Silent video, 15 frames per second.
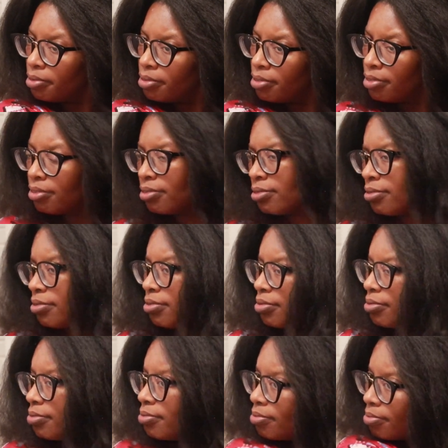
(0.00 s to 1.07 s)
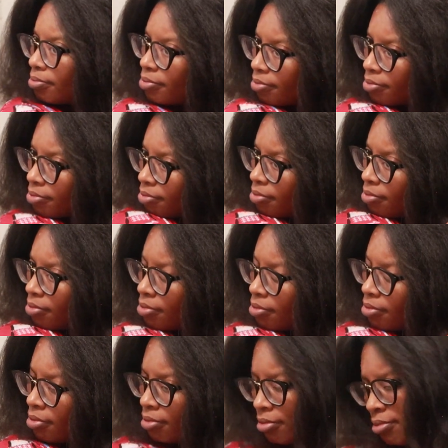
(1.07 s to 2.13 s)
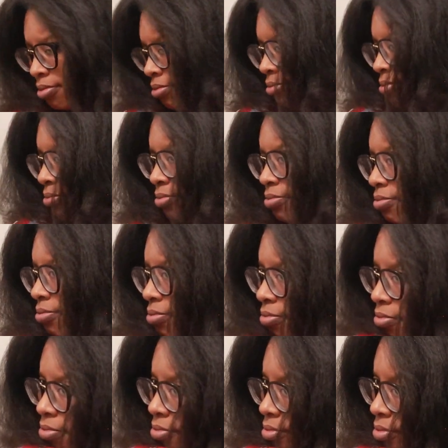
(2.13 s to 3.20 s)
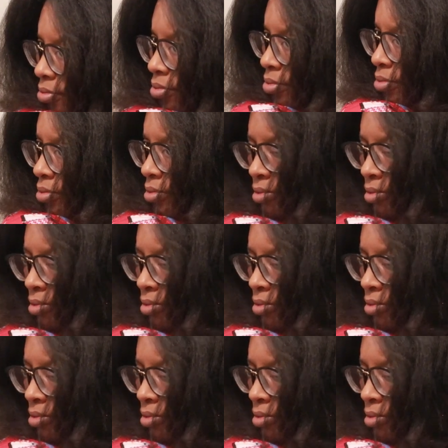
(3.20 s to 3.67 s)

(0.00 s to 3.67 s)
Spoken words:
No one is speaking in this clip.